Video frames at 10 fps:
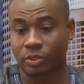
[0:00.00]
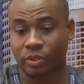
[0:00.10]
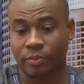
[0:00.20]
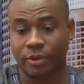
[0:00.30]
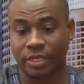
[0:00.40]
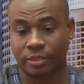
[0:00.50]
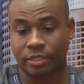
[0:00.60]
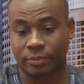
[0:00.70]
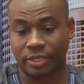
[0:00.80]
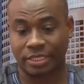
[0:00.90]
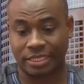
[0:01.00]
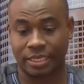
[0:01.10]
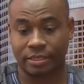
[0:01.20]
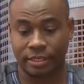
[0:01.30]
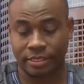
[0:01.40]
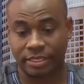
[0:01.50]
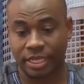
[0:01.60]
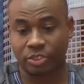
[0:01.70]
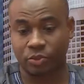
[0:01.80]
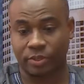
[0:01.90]
or the, patient, or uh, the patient's in, in
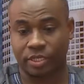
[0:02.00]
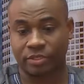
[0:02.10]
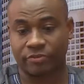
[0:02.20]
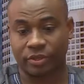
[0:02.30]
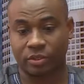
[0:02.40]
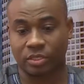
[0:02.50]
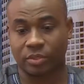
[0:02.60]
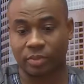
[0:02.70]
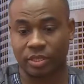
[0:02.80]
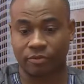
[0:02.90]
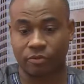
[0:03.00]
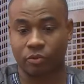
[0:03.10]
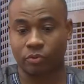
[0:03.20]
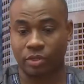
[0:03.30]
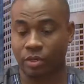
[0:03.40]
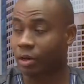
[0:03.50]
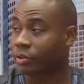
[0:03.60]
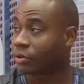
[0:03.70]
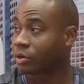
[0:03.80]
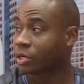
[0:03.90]
danger because the vehicle's in the middle of the road and there are
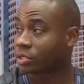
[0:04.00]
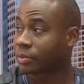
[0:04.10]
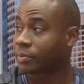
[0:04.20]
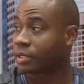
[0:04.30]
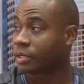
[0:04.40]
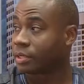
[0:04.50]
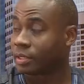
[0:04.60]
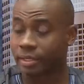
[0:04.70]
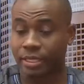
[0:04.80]
other cars coming, mm -hmm.